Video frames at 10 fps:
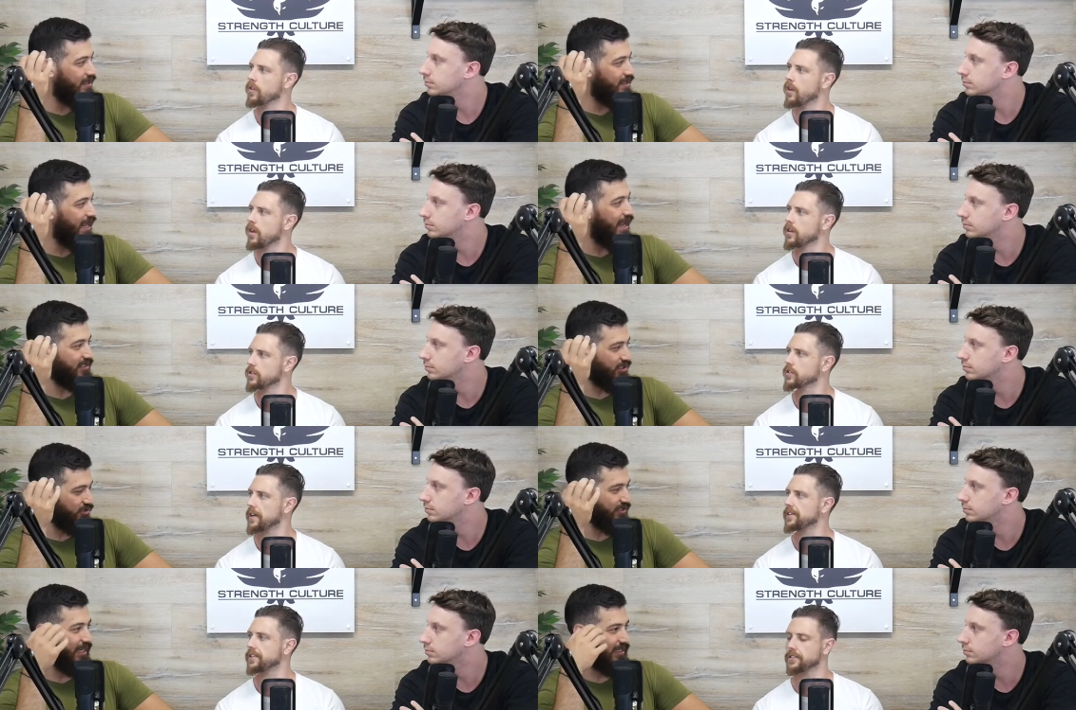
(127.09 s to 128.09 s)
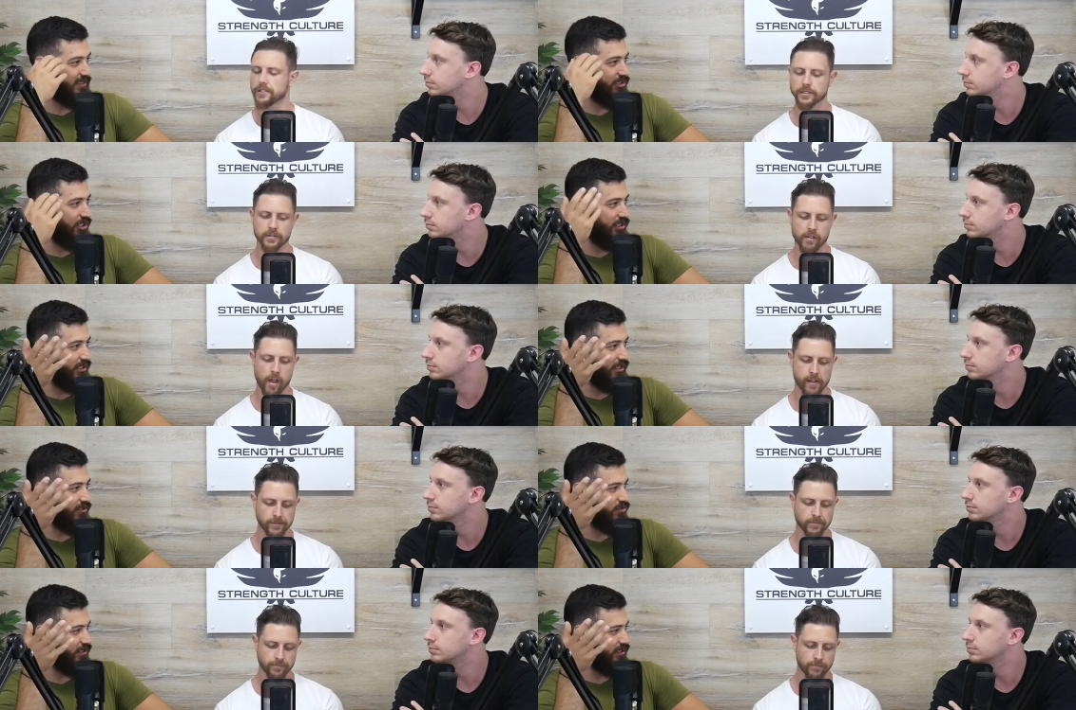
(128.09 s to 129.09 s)
Speaker 1: Yeah, so I was going to ask because you're only yeah
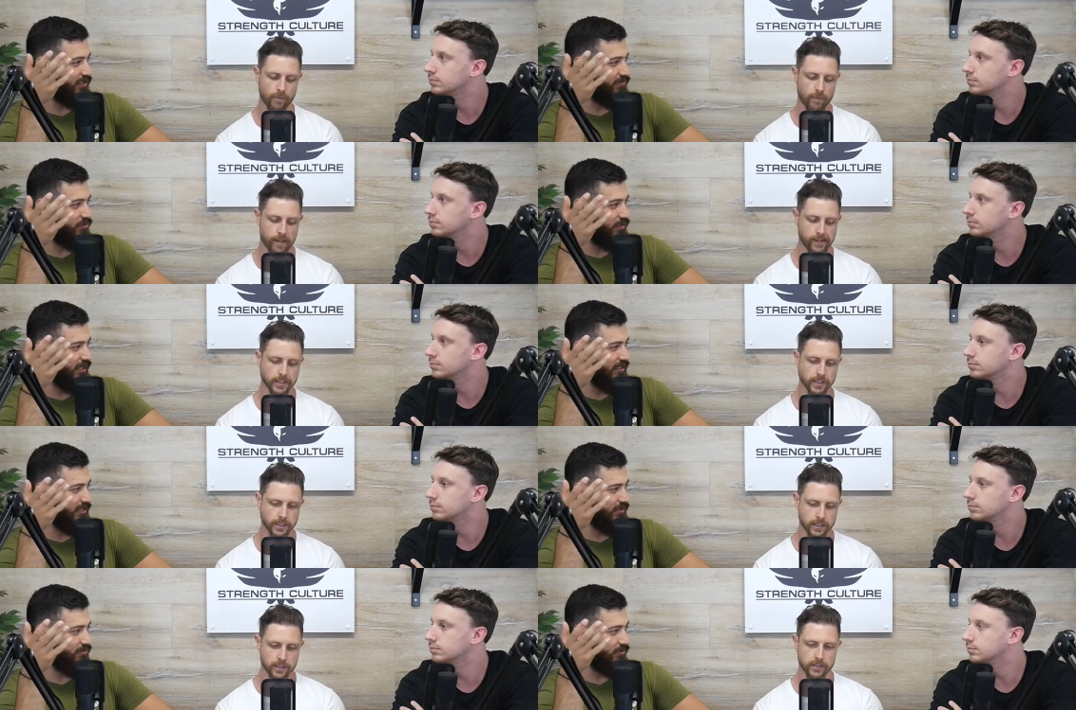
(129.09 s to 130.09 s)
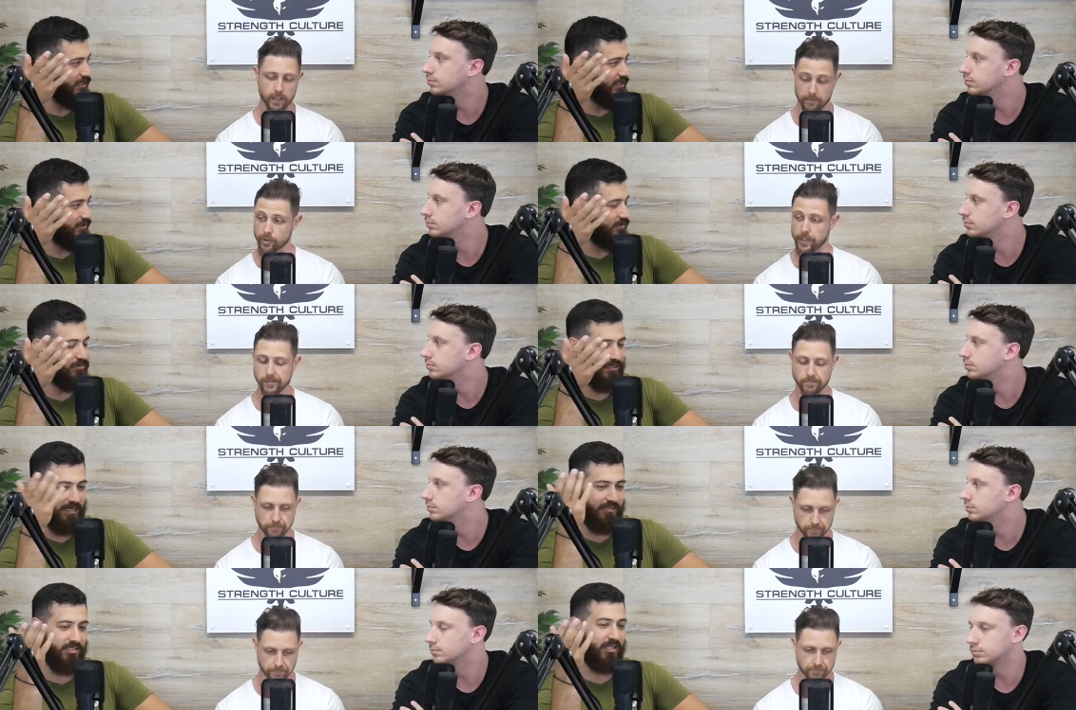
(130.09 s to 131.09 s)
you're 27, now, 28, yeah, 28.
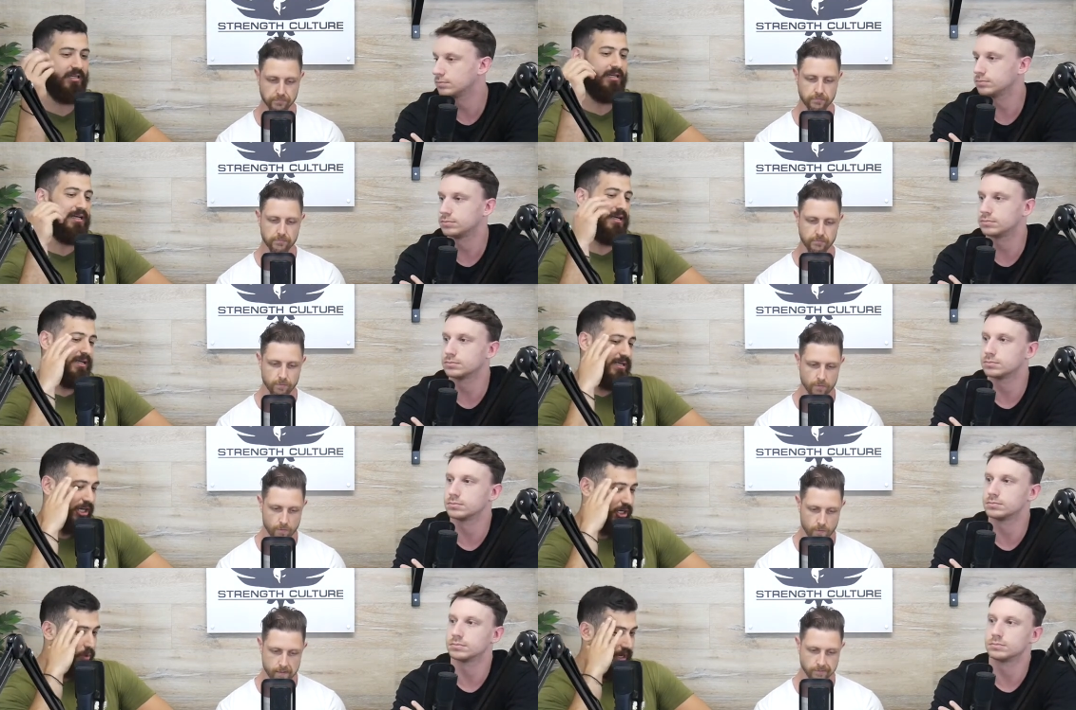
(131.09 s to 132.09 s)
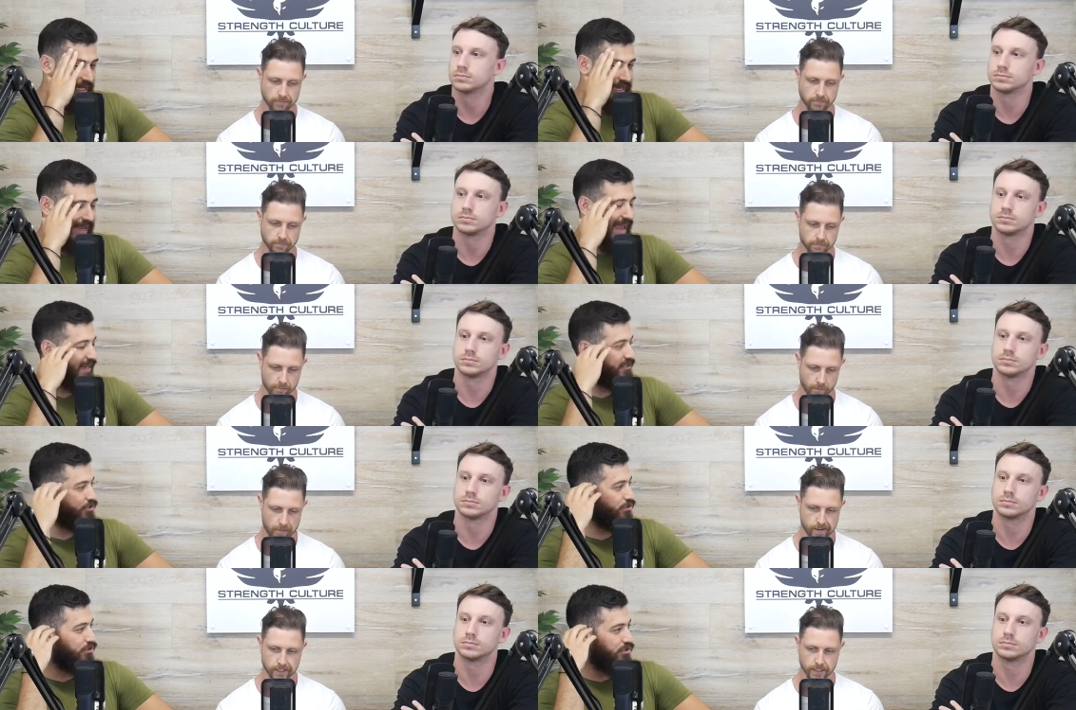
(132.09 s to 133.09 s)
28. So you know quite young. How did
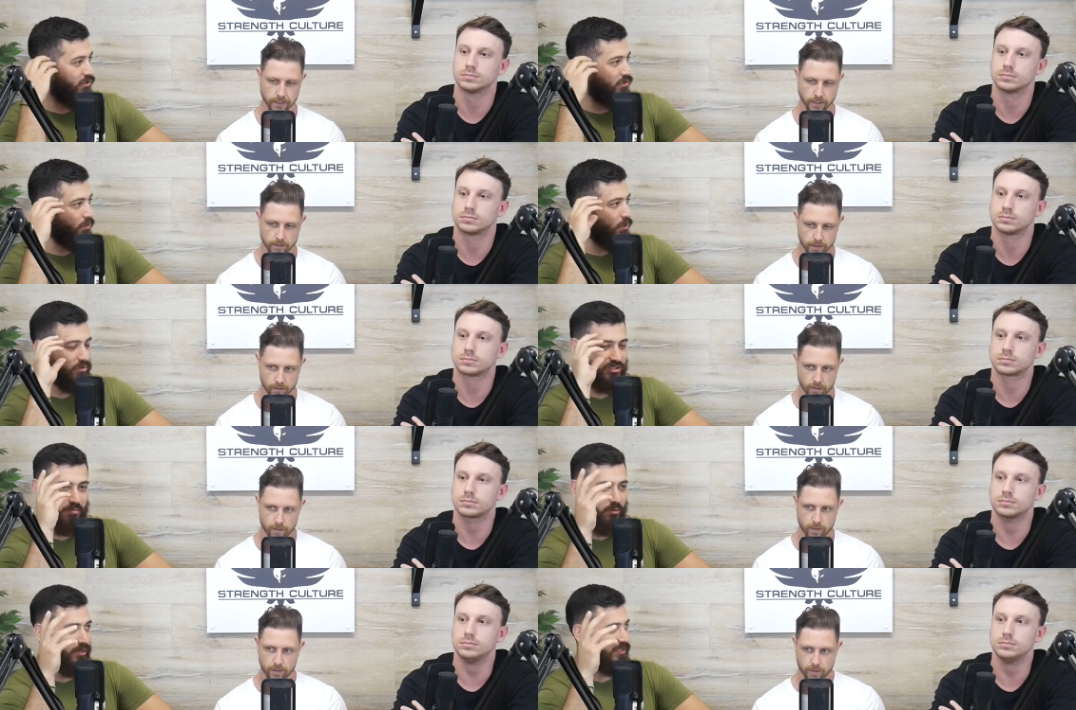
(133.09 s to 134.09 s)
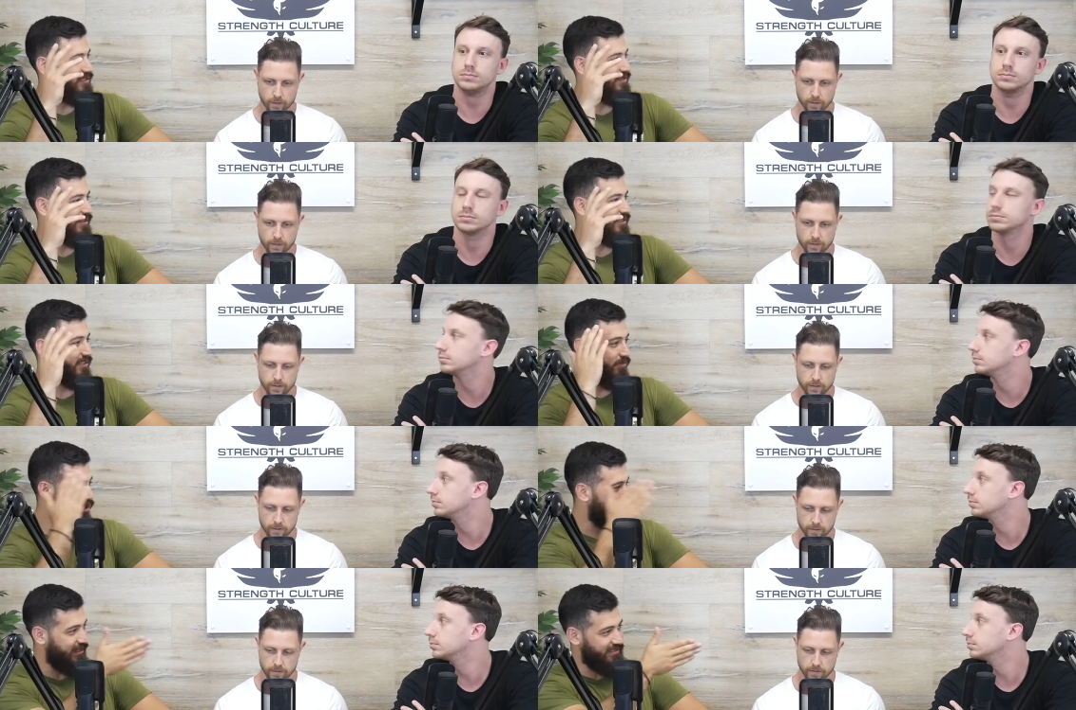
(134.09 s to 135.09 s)
you what was the point that because I've
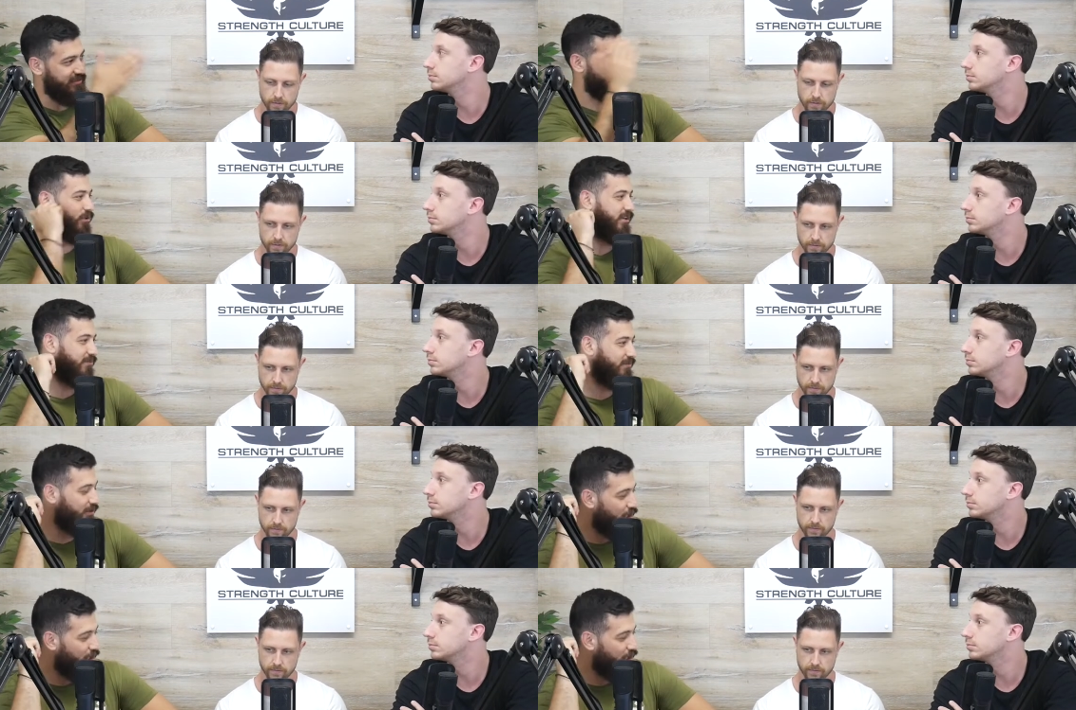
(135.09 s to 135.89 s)
heard his story of